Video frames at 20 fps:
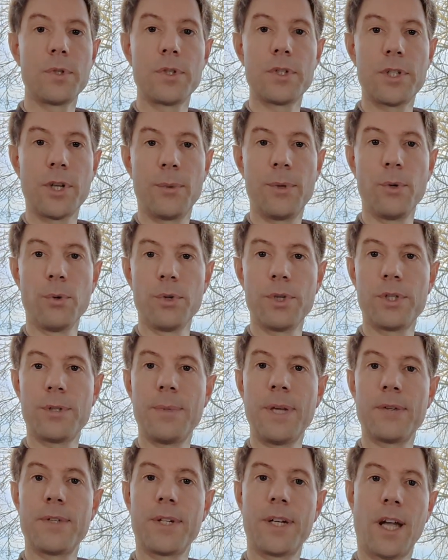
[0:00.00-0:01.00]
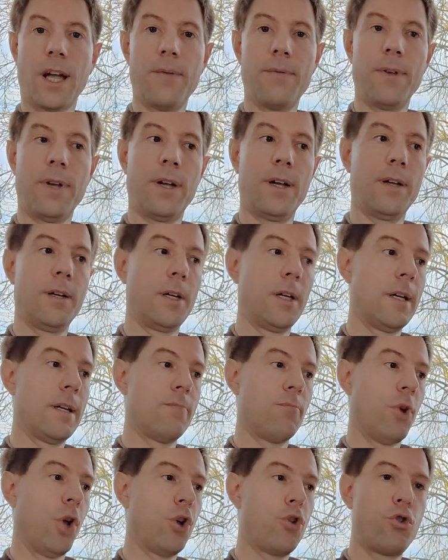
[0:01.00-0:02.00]
So in order to be able to cover
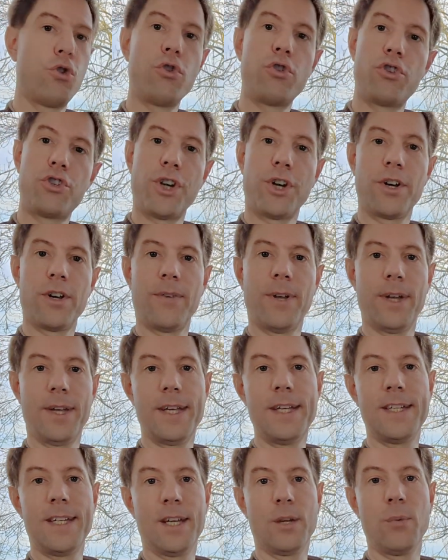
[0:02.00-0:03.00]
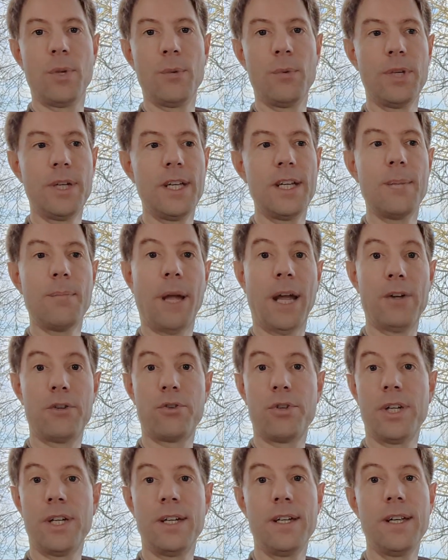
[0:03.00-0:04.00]
a good chunk of our heating, we would need a
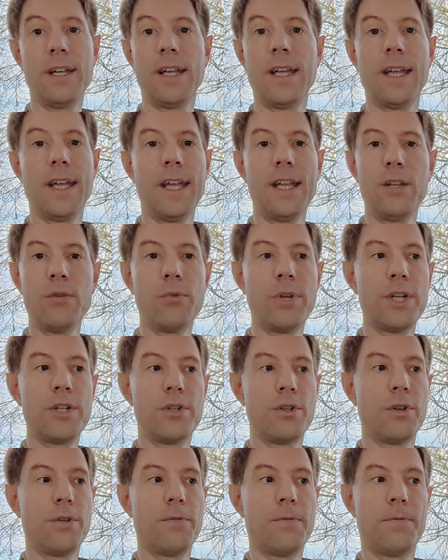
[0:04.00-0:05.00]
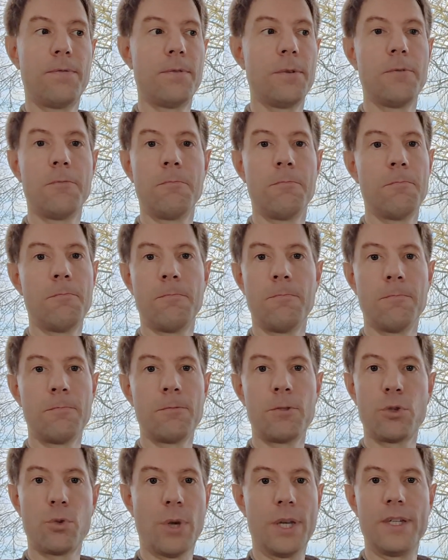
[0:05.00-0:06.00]
battery in the region of
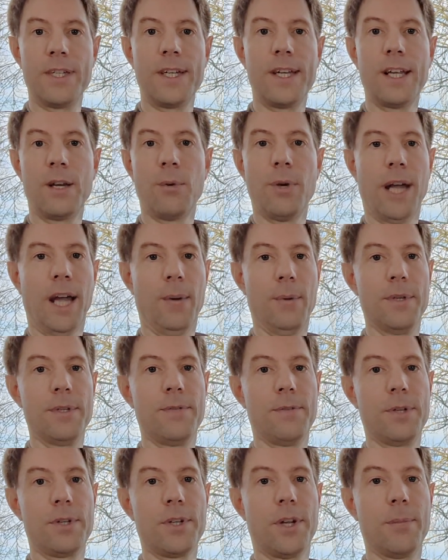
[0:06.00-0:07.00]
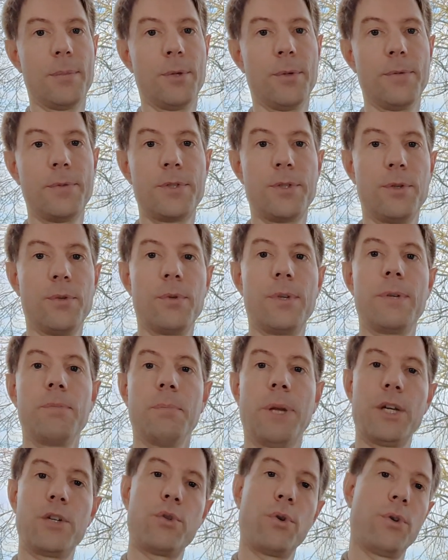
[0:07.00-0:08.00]
20 kilowatt hours, for example, to
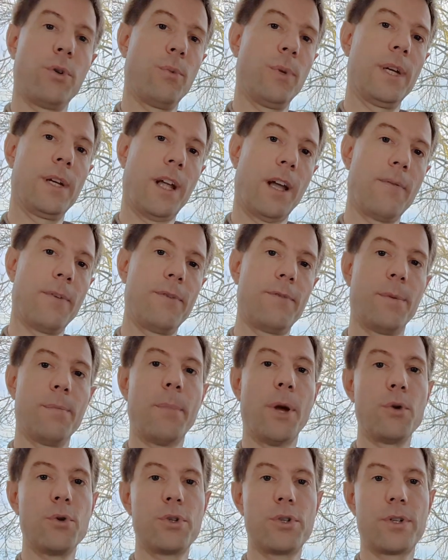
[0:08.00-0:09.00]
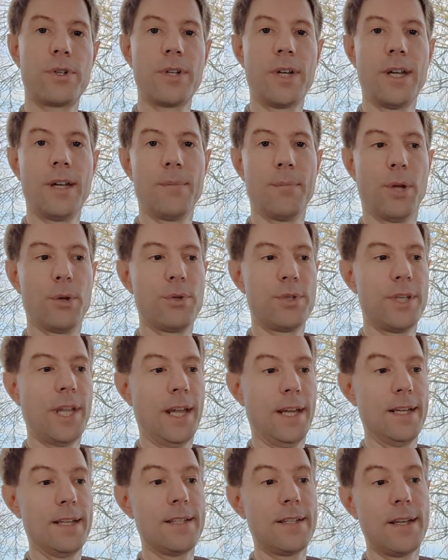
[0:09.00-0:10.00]
make sure that we're covered for most
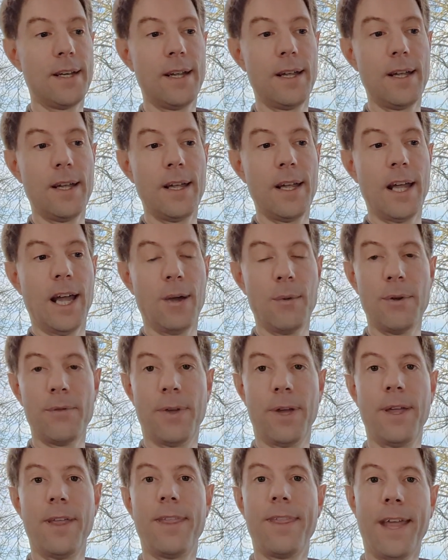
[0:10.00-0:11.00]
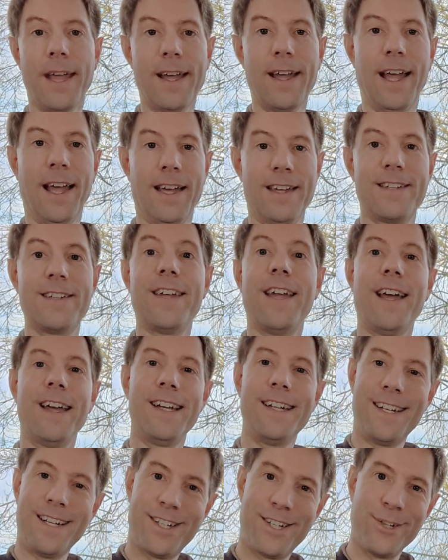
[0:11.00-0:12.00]
days. However, that has
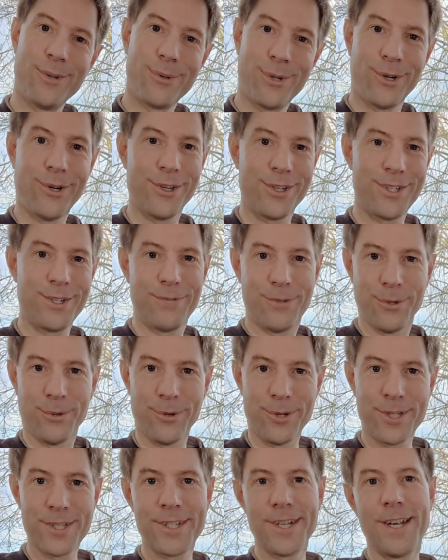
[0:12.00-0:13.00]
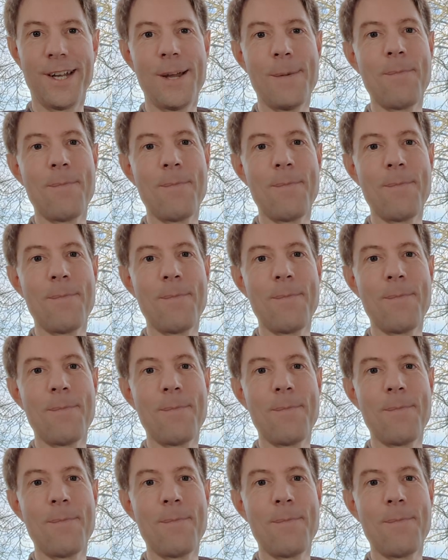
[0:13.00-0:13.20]
an additional cost, of course.